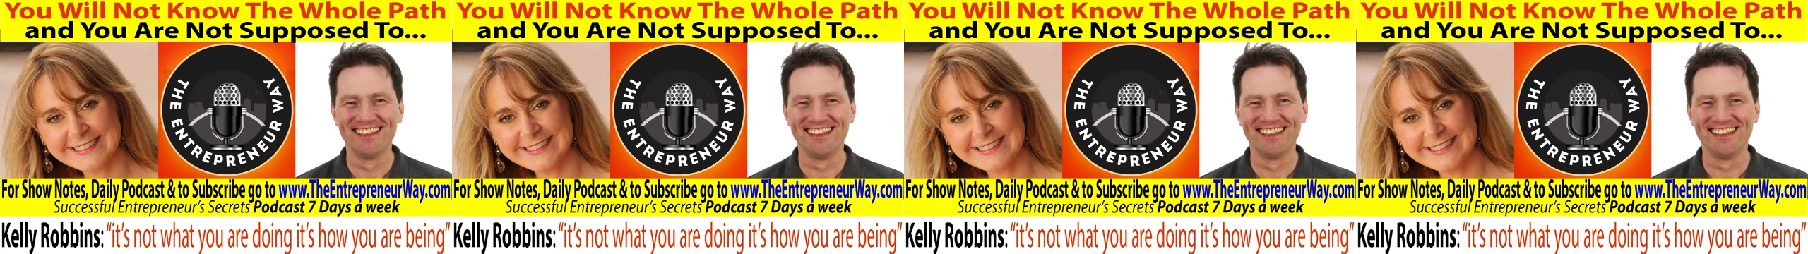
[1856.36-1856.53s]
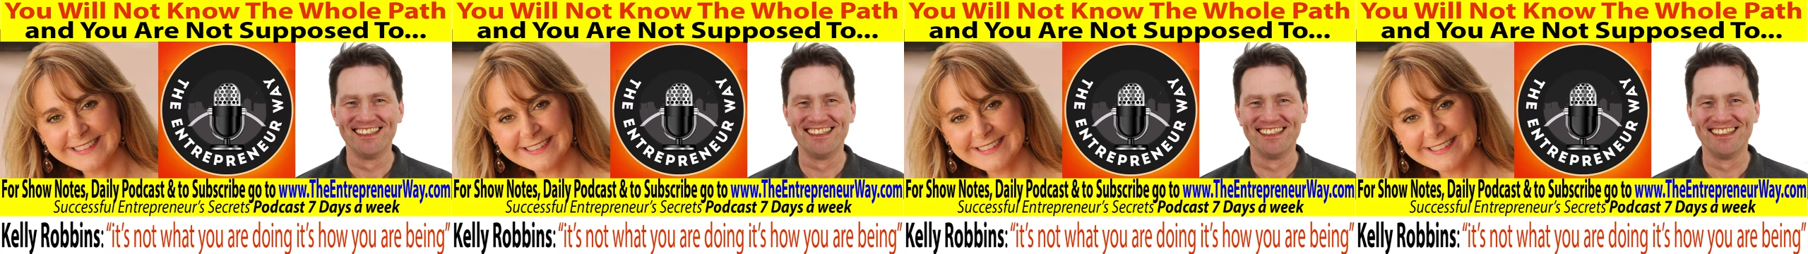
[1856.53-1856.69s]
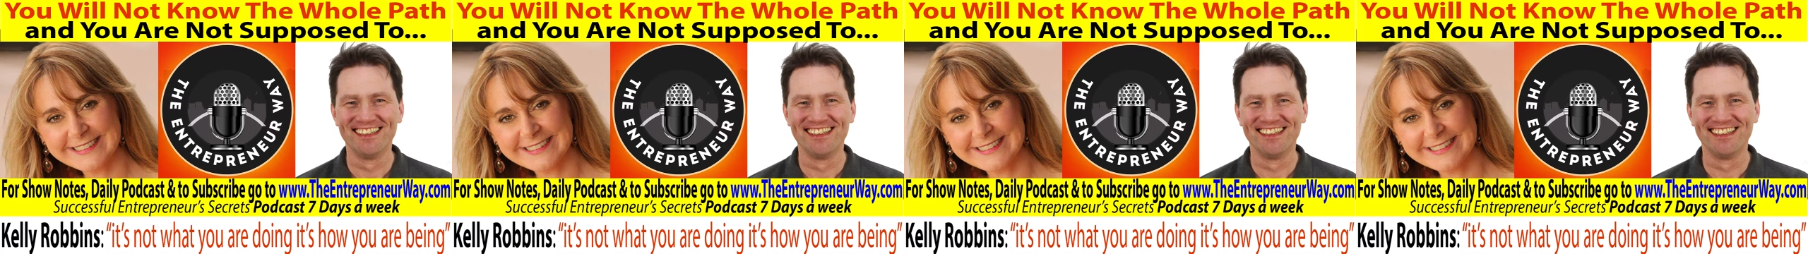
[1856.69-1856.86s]

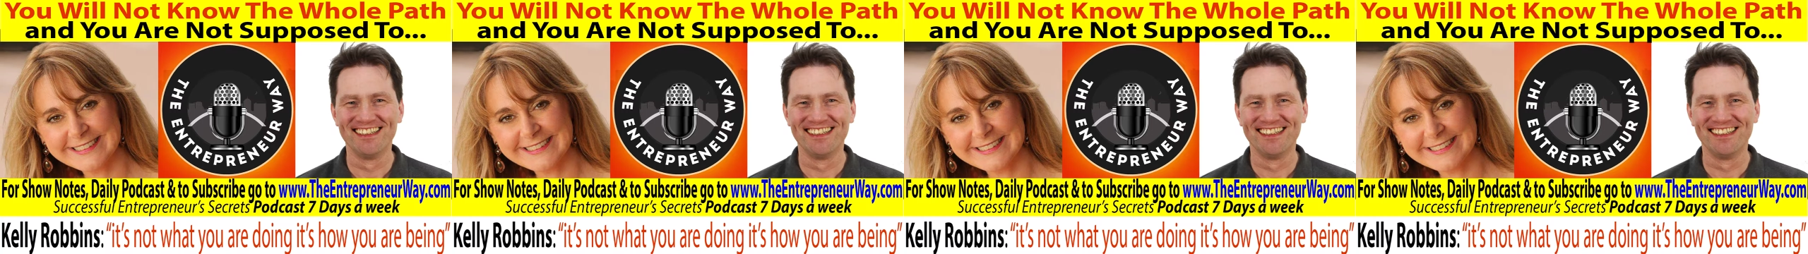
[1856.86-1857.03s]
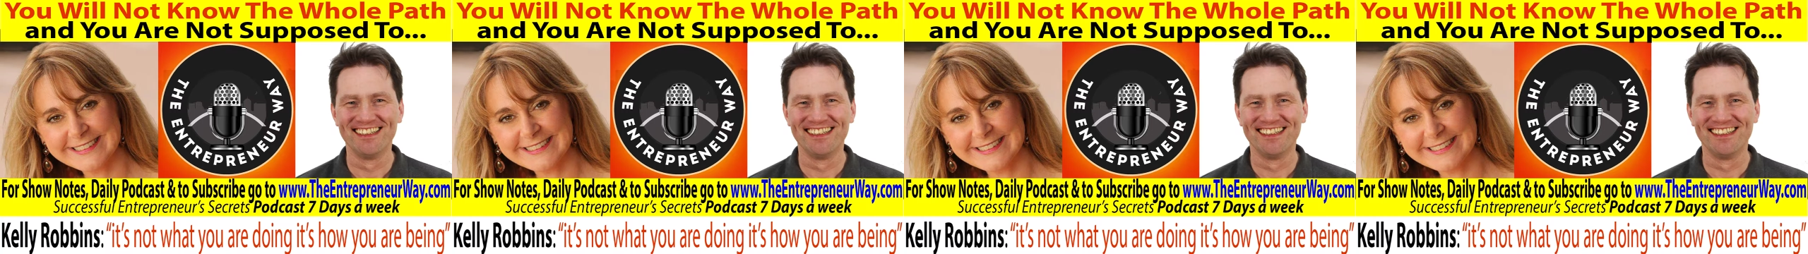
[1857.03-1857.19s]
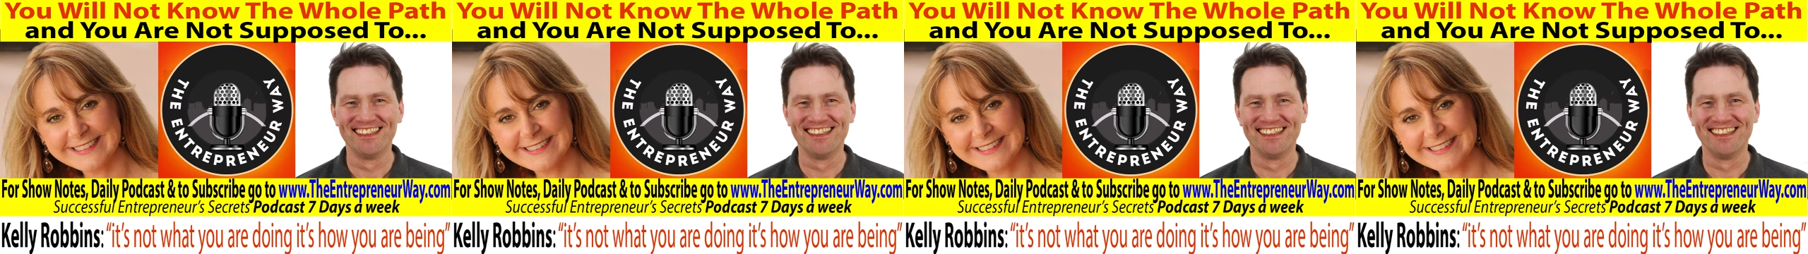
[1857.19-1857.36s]

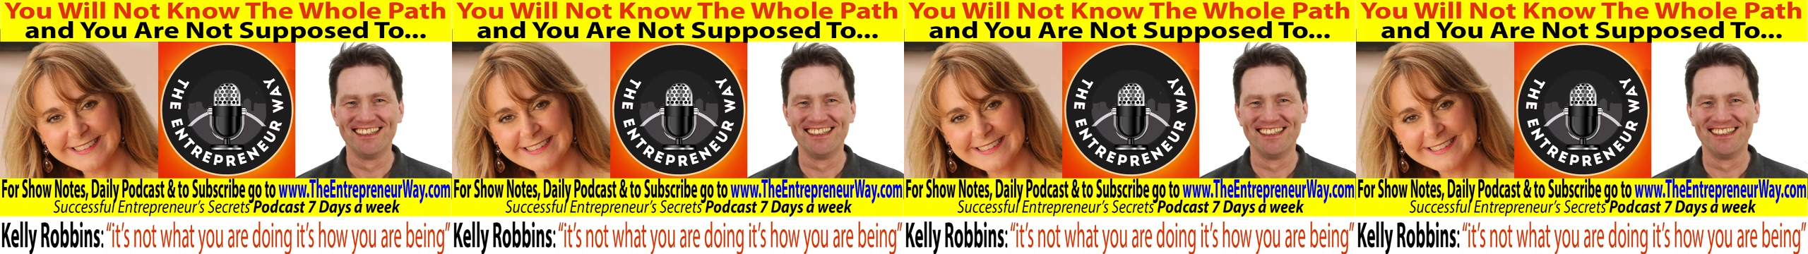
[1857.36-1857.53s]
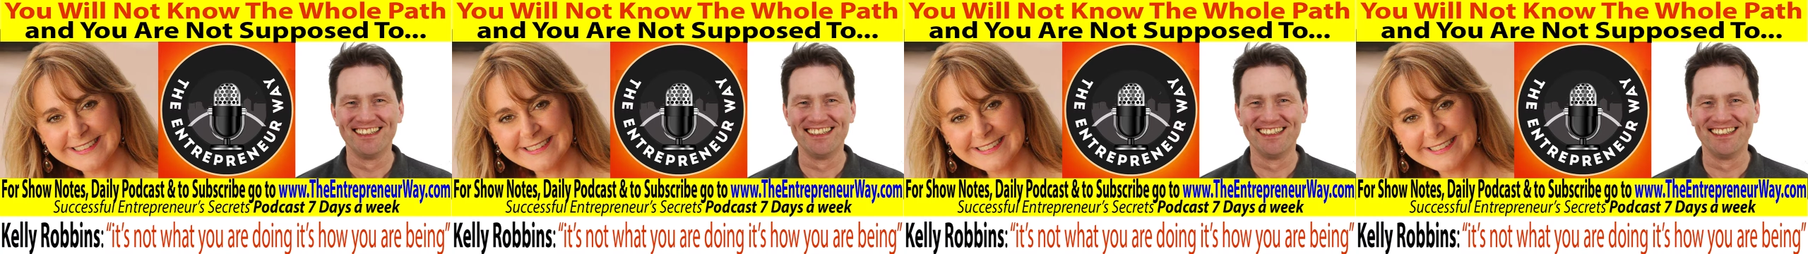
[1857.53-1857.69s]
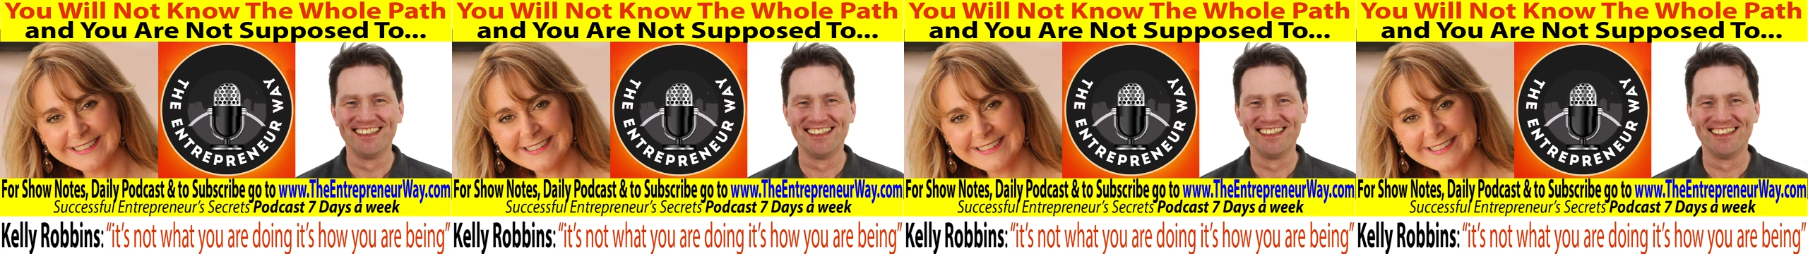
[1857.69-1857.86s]

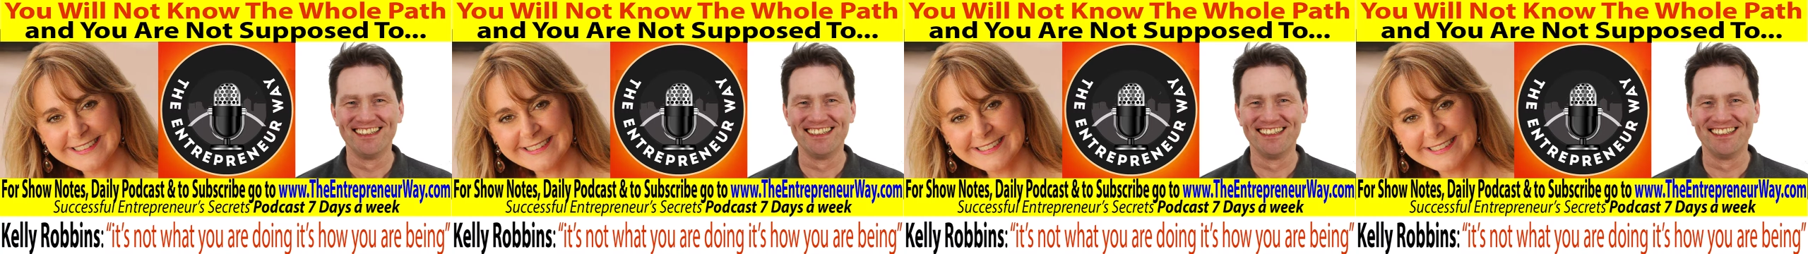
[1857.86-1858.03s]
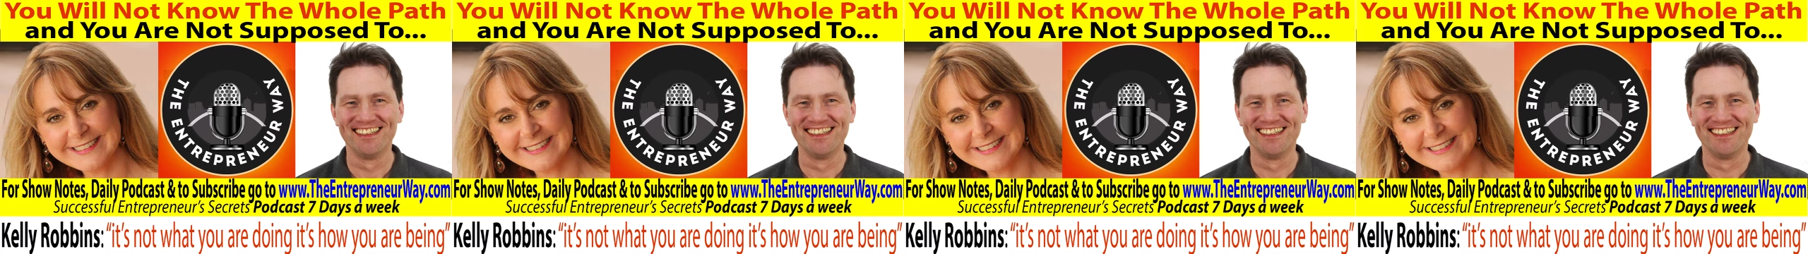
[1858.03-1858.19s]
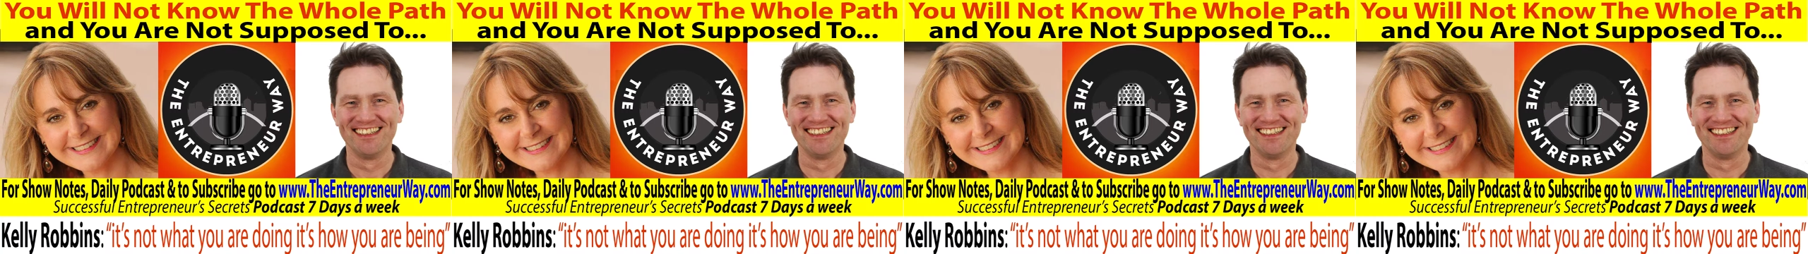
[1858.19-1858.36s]

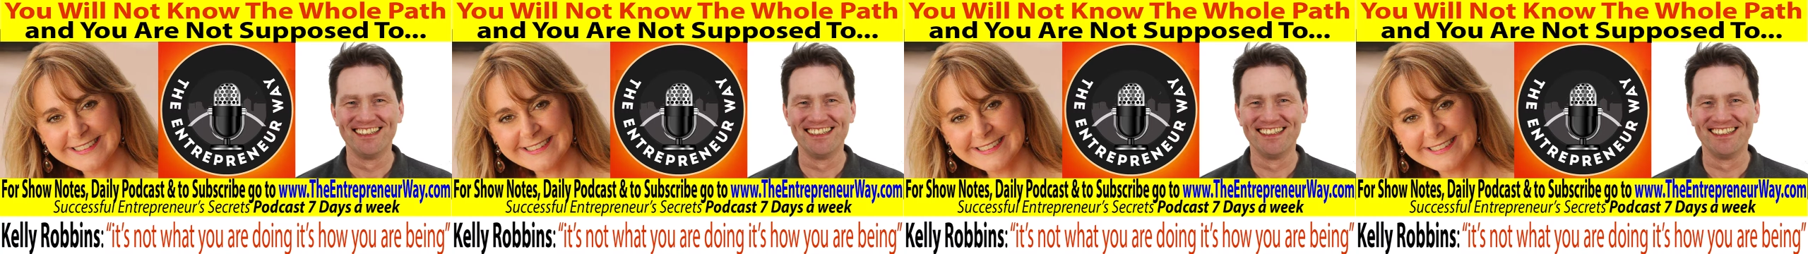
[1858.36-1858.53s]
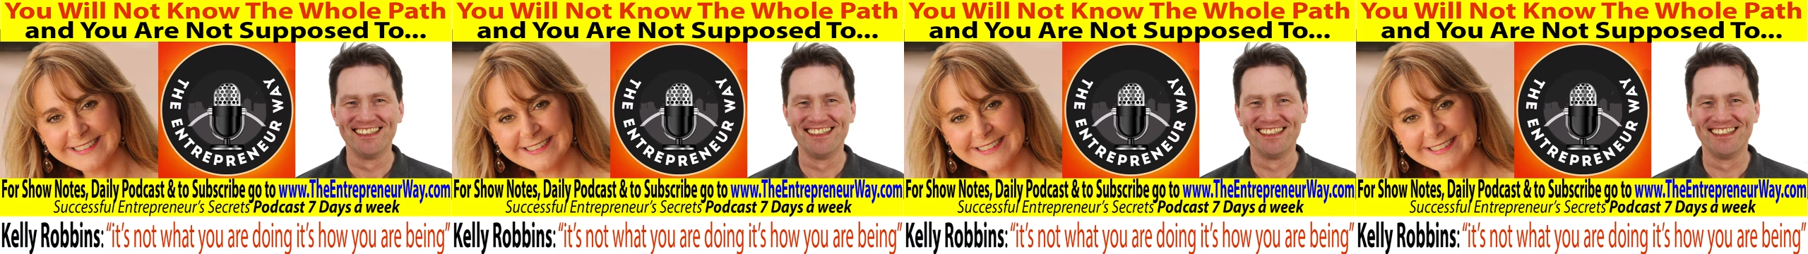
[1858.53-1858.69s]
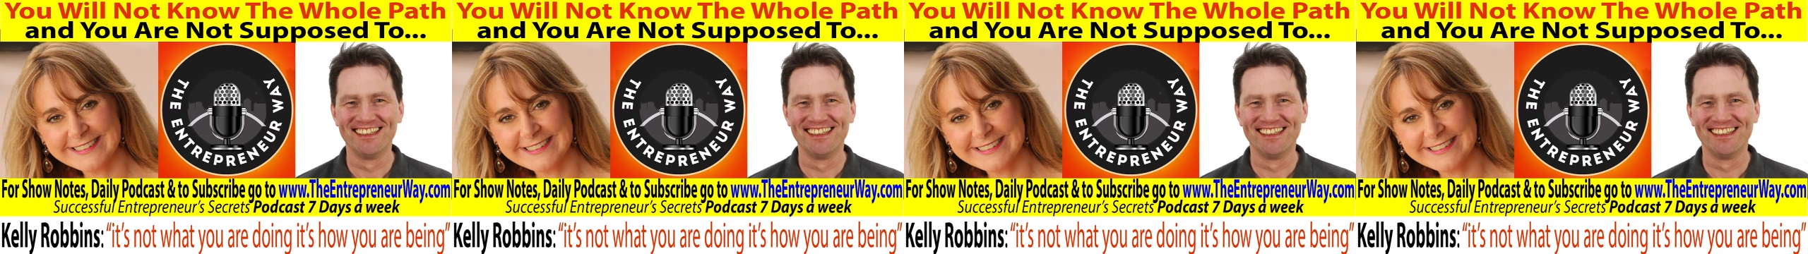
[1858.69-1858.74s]
No one is speaking in this clip.